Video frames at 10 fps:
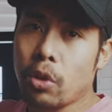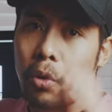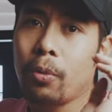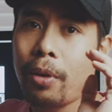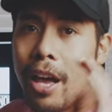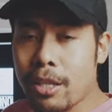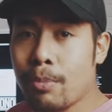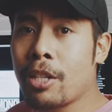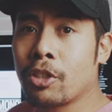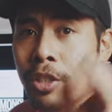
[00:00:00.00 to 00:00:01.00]
So, as
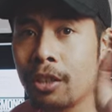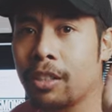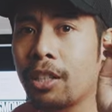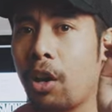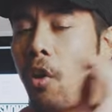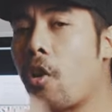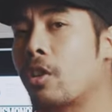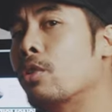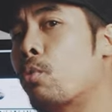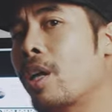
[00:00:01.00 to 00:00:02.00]
mentioned,
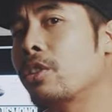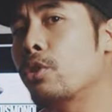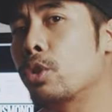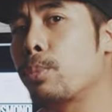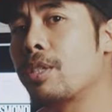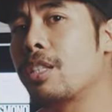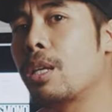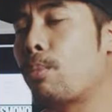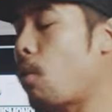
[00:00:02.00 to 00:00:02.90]
on the one USB-C